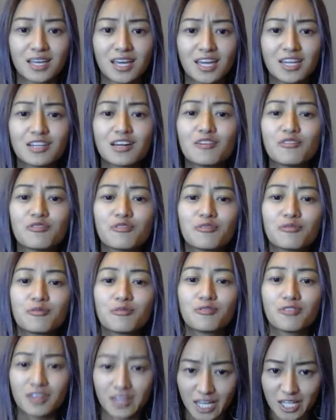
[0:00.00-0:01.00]
enough
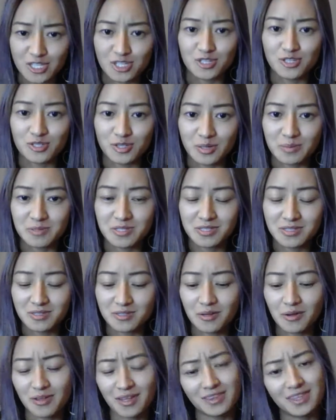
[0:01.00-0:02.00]
relationships to
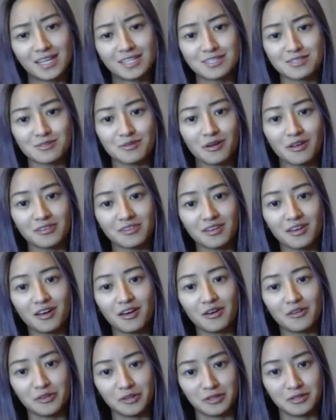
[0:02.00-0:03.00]
know that that's not the
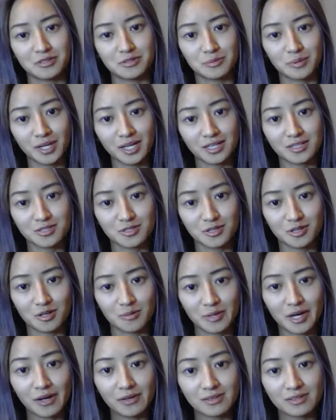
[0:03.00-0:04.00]
healthiest way to go
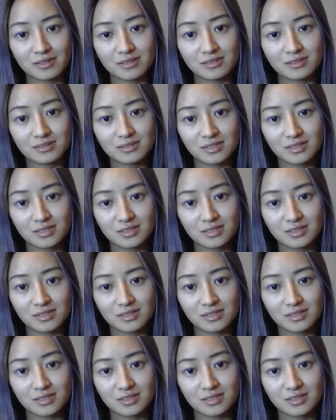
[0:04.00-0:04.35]
about it,